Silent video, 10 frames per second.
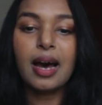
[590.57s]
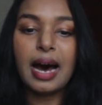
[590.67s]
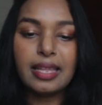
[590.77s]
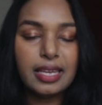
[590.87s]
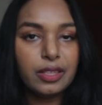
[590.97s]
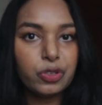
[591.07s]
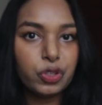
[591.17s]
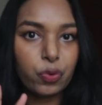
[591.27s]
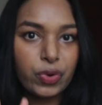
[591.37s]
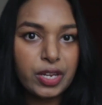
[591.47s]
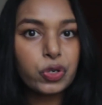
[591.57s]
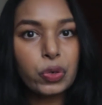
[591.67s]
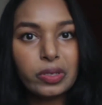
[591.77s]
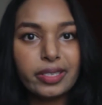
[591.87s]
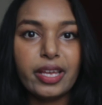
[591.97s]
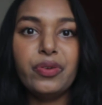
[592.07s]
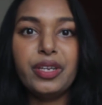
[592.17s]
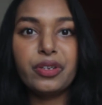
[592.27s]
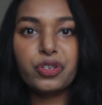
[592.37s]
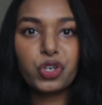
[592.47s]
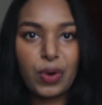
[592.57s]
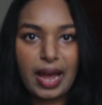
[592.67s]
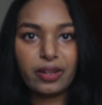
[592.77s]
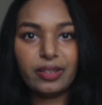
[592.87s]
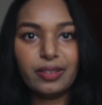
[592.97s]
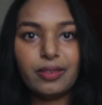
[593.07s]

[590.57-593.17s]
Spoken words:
I think there's 3 trolls that you need to tackle.